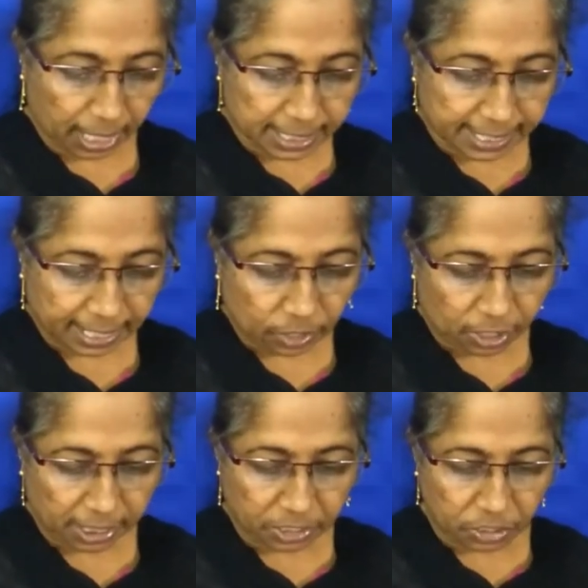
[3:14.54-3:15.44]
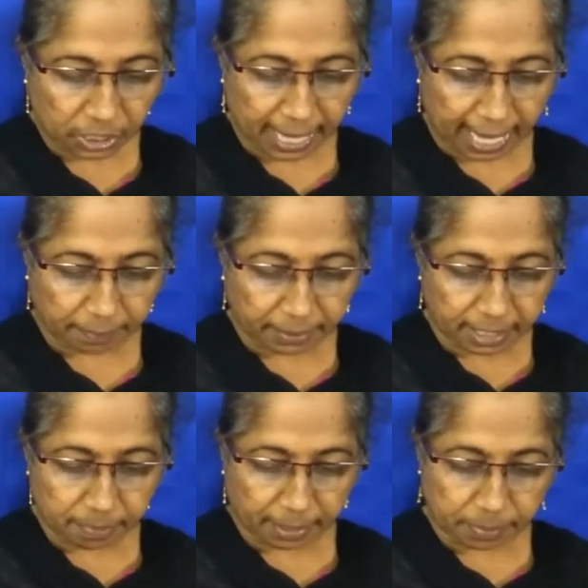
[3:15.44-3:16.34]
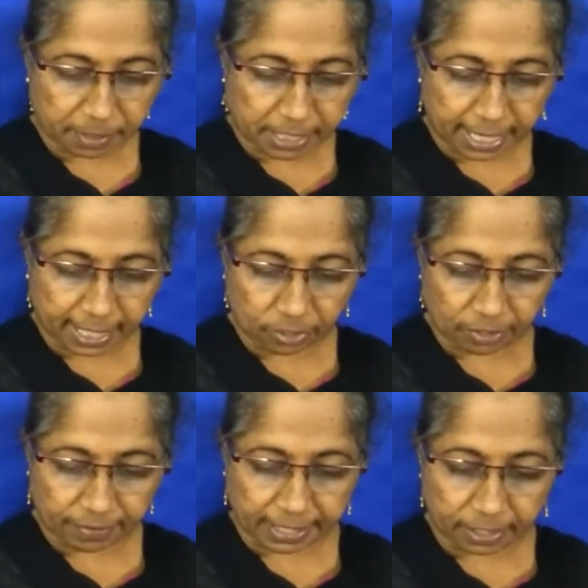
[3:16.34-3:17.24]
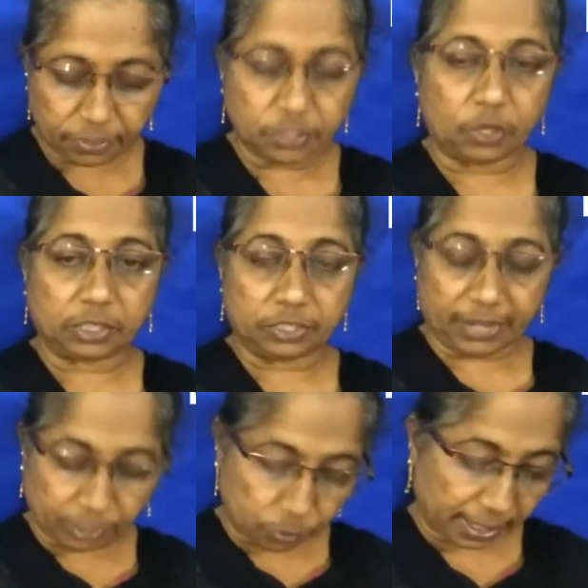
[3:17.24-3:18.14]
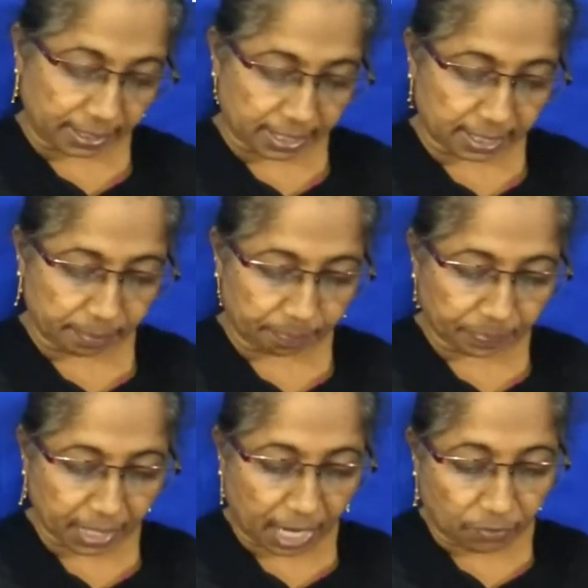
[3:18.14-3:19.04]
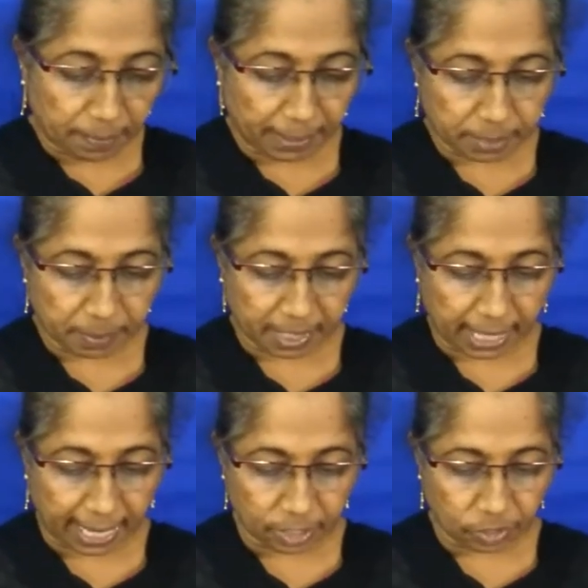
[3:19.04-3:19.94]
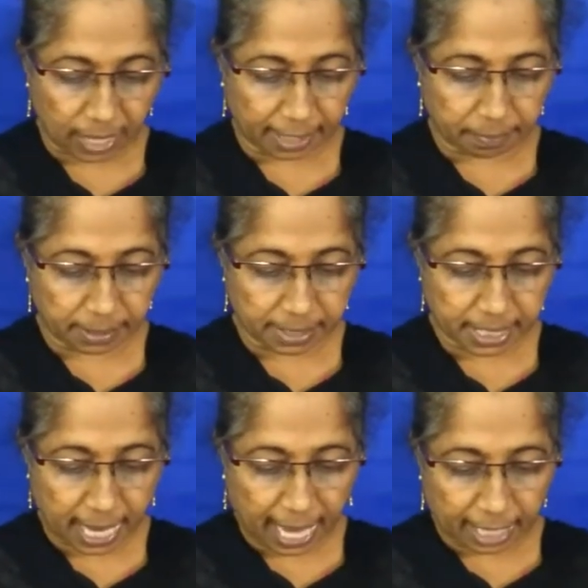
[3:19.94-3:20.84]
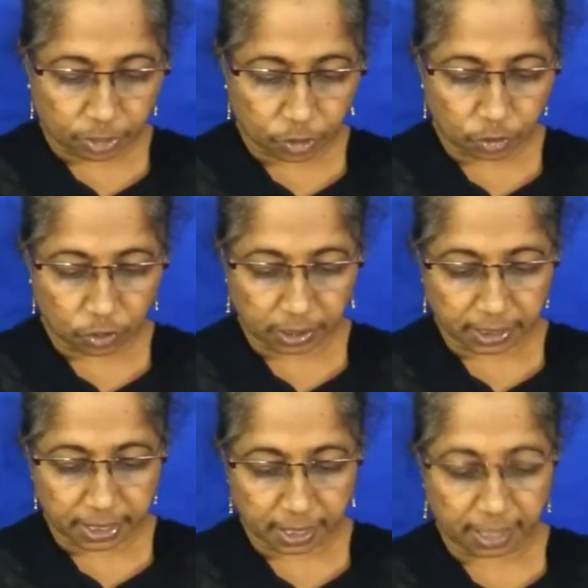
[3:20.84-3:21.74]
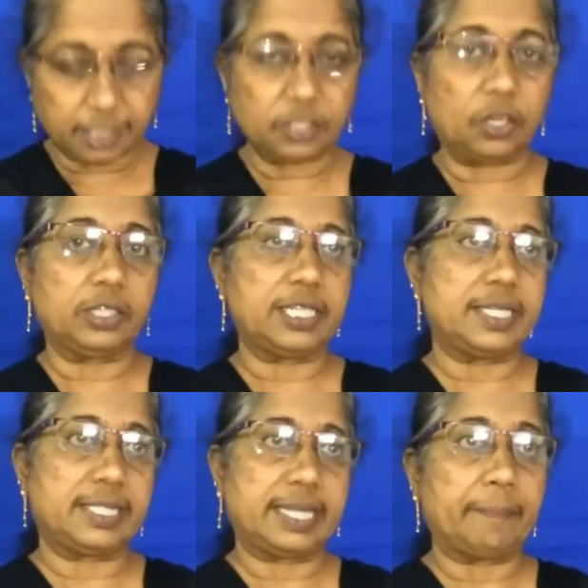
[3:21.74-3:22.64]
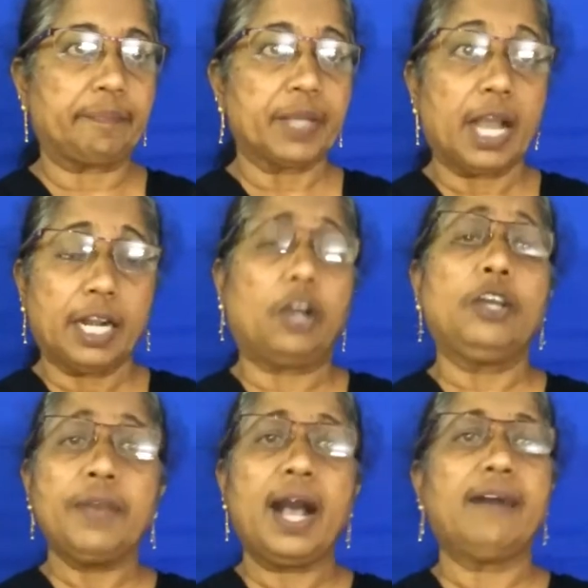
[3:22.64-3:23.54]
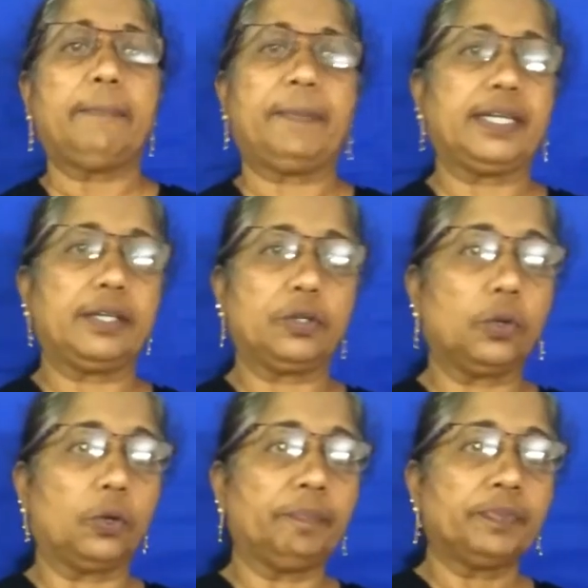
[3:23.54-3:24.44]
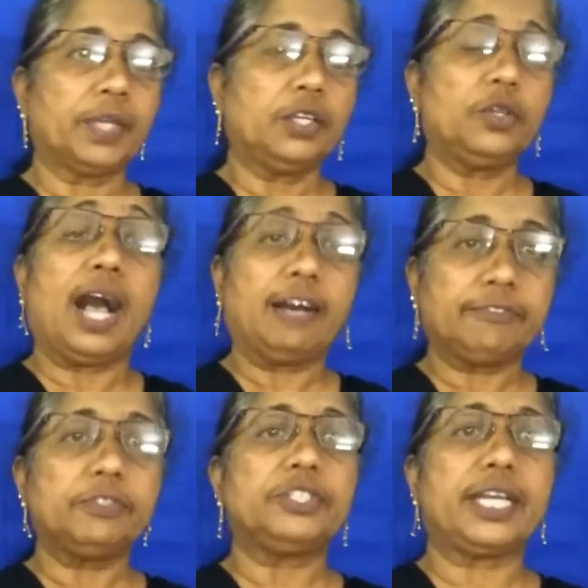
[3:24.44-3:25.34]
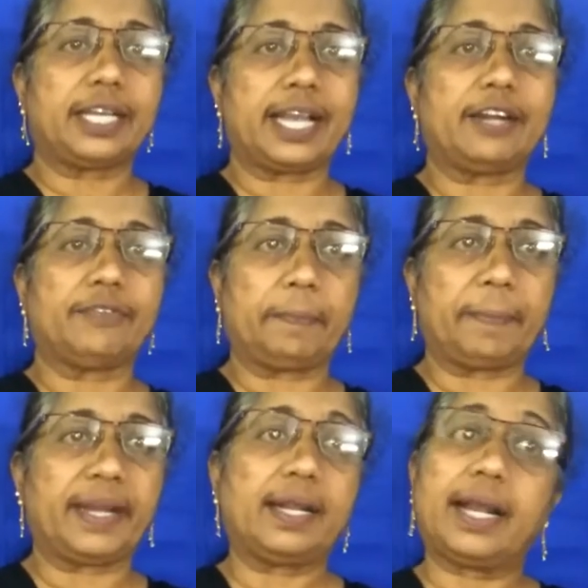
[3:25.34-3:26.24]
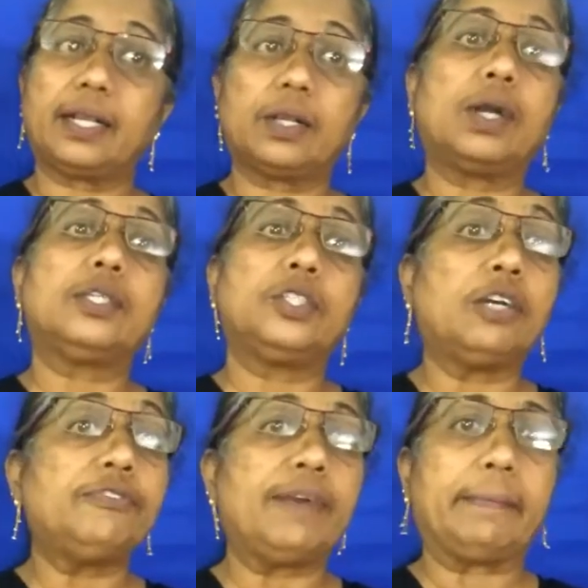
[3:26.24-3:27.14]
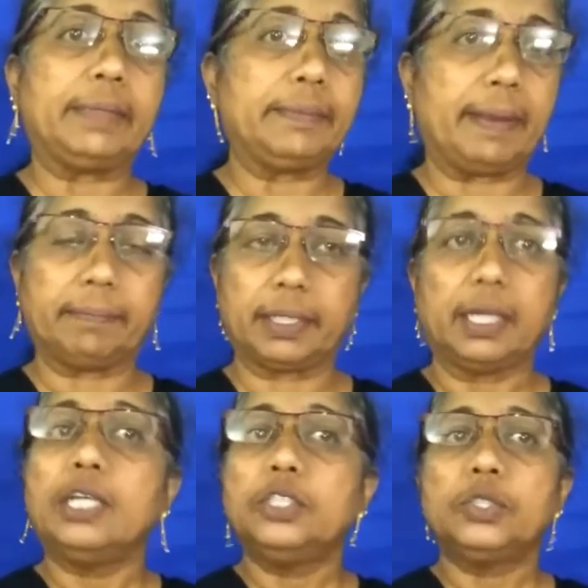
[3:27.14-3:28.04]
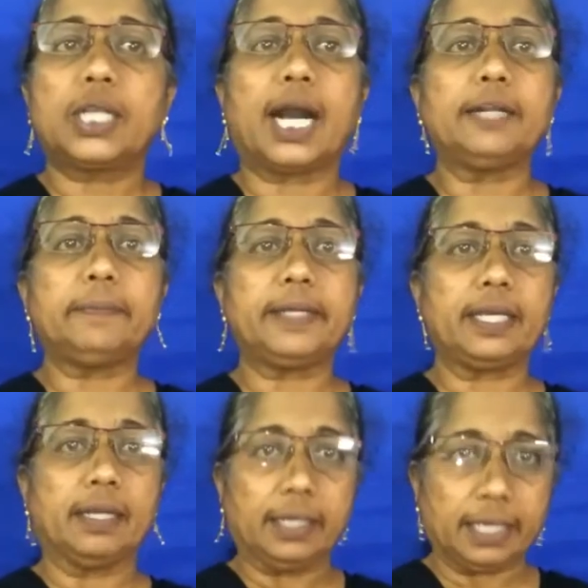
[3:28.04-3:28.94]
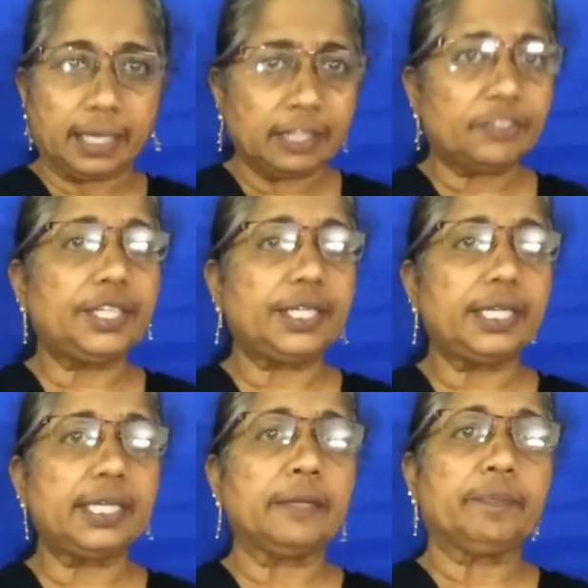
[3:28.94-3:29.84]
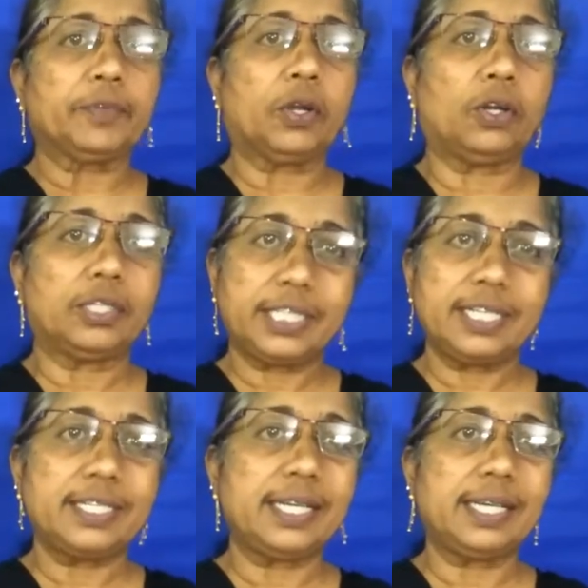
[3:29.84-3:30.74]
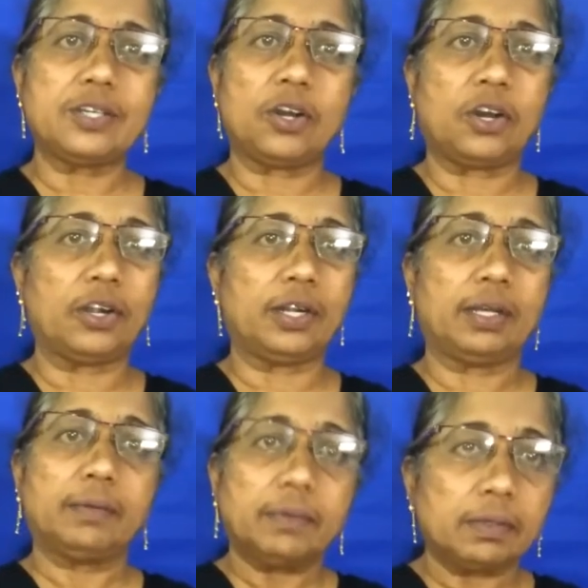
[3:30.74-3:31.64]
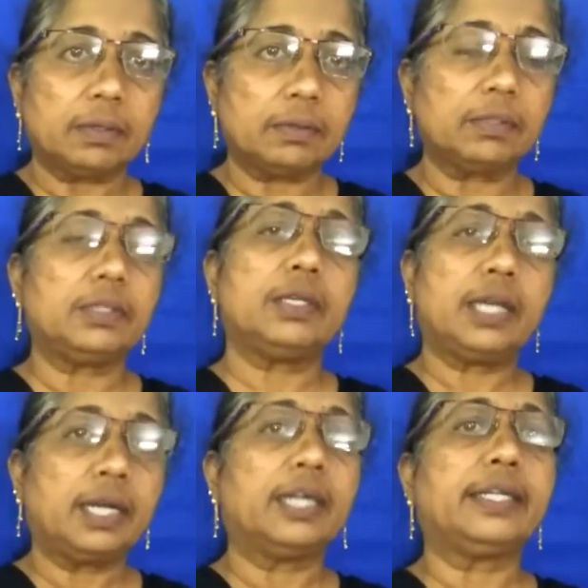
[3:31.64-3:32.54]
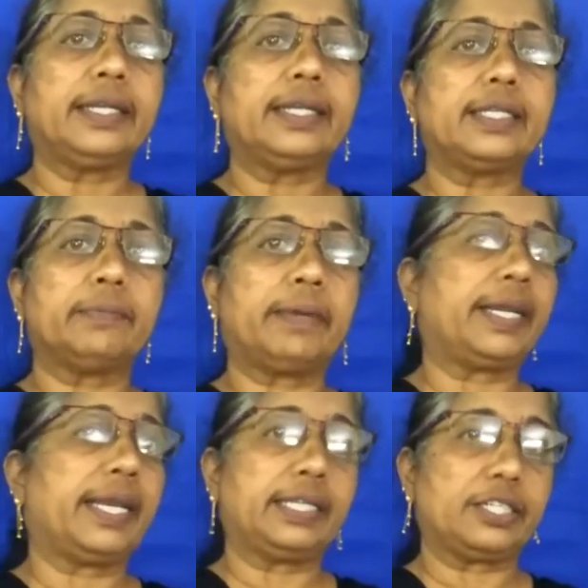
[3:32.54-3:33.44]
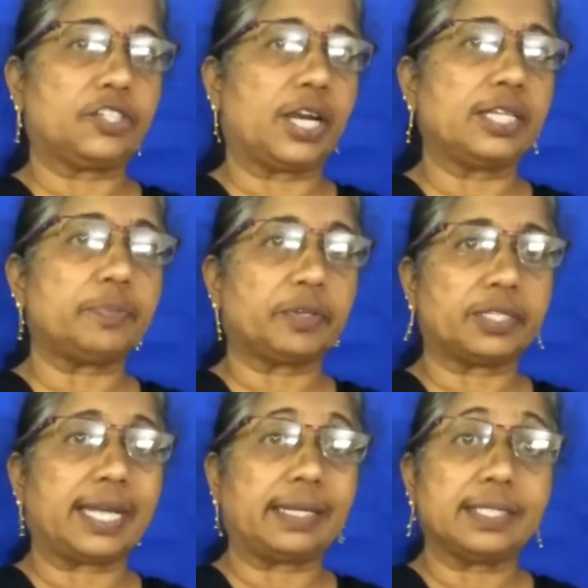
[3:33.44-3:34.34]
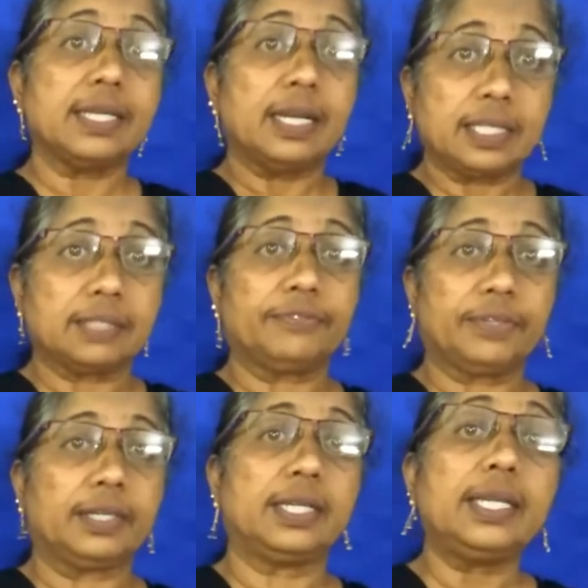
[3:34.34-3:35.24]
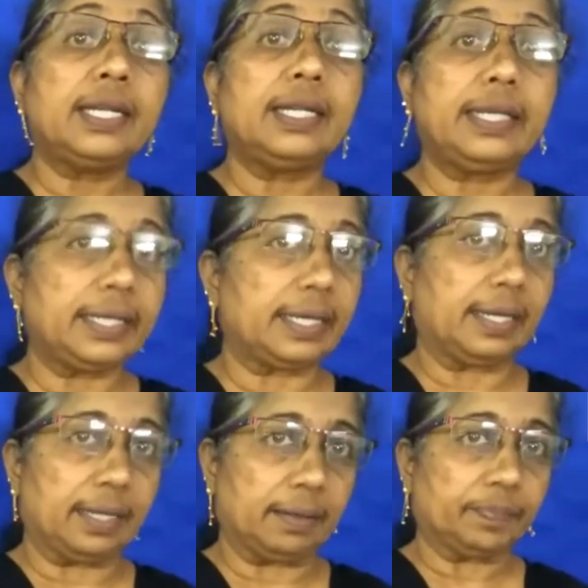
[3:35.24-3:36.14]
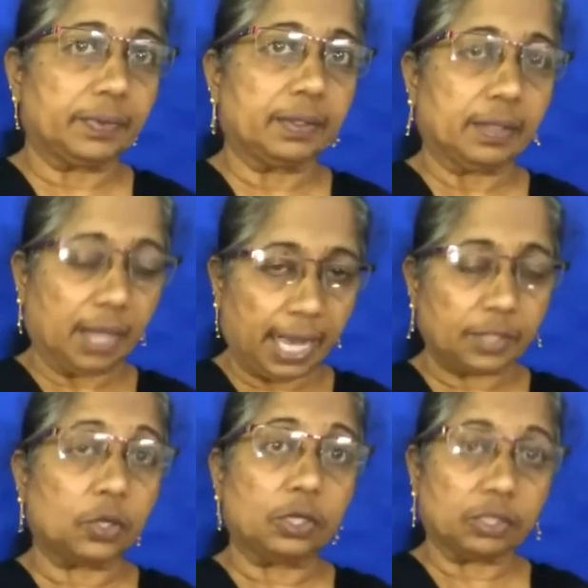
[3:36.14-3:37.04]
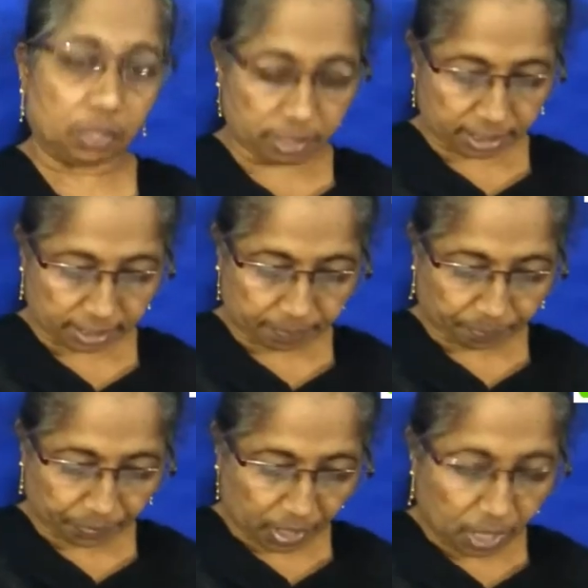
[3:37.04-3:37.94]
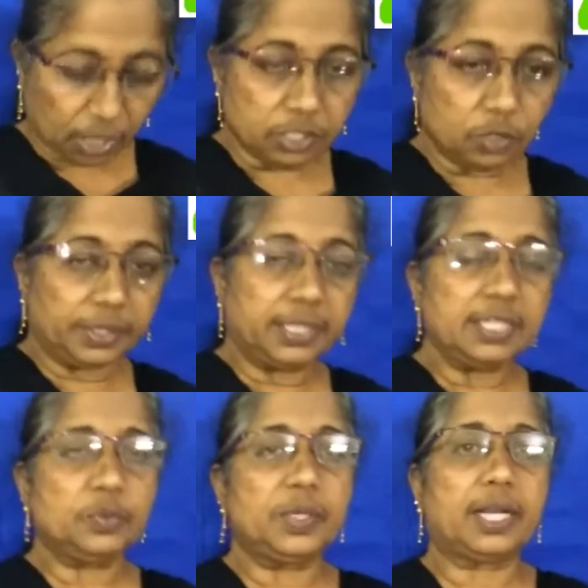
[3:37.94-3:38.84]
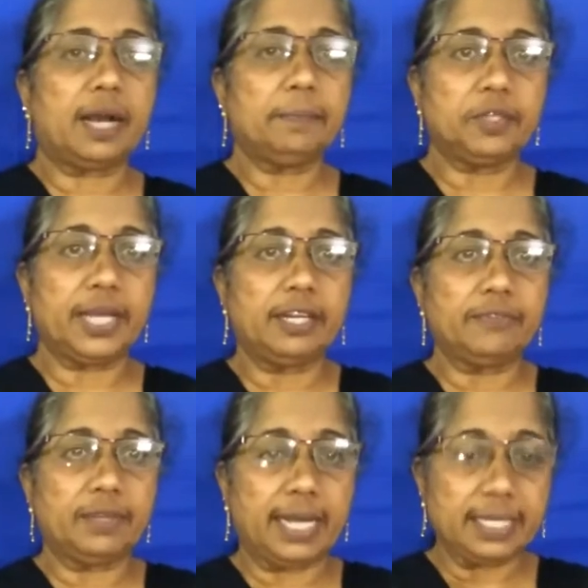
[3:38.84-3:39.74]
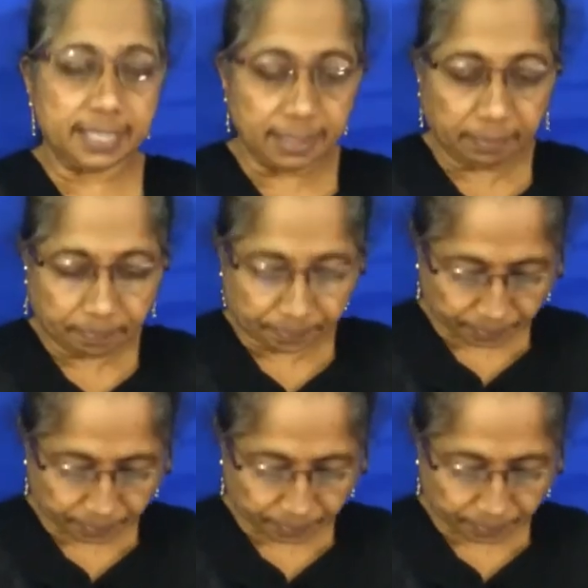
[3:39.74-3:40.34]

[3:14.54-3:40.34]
Sick or injured animals must be taken to the veterinary doctor at once. We must be kind to animals and should not hurt or tease them. Now if you have a pet at home, you have to take care of the pet like your family member. You can't be ill-treating it or teasing it or hurting it by any chance, because that is illegal at all costs. So with this we come to the end of the lesson.